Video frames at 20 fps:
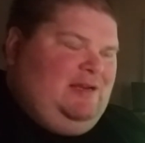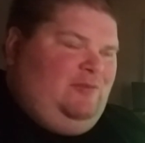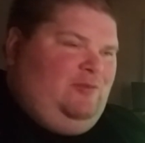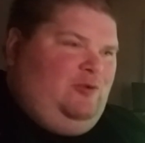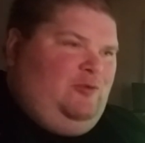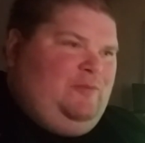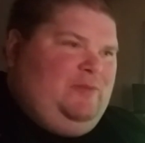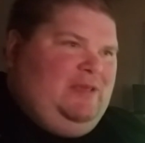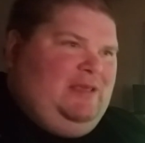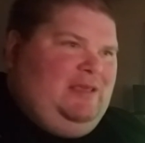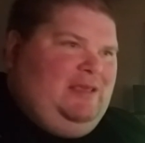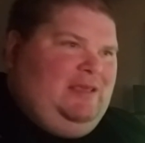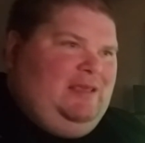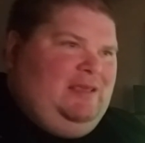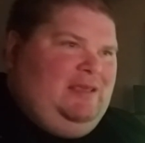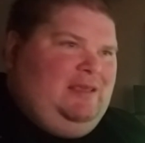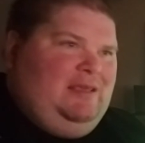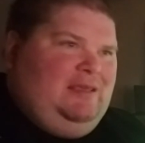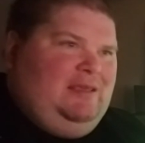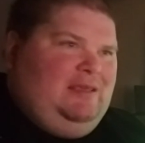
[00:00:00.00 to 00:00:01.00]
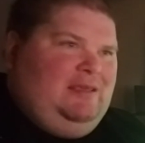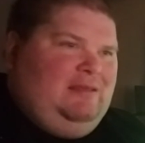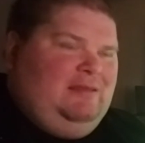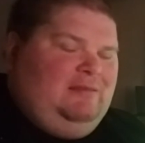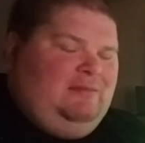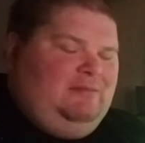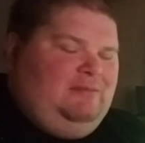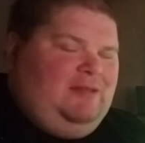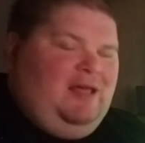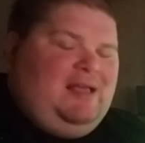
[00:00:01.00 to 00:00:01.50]
will be
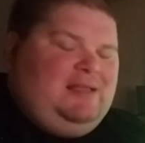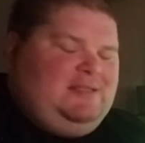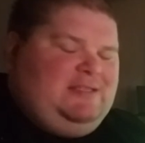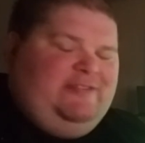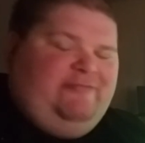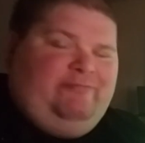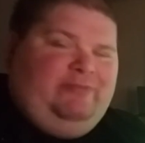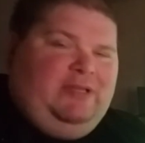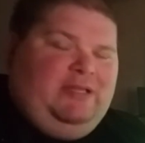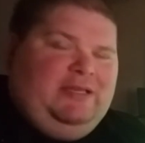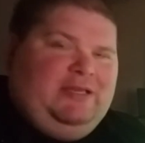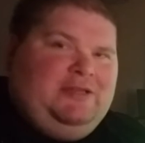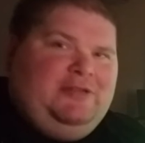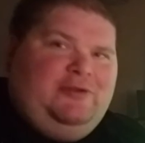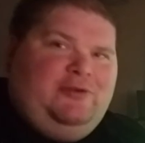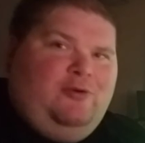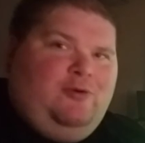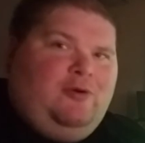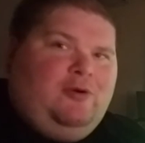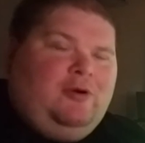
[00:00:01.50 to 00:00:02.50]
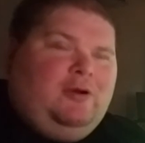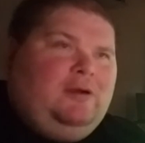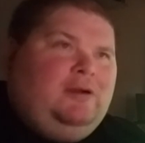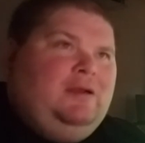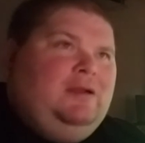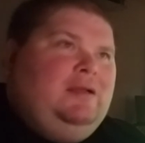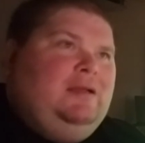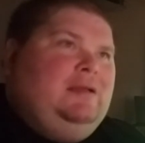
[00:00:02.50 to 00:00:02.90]
lots of blood and gore,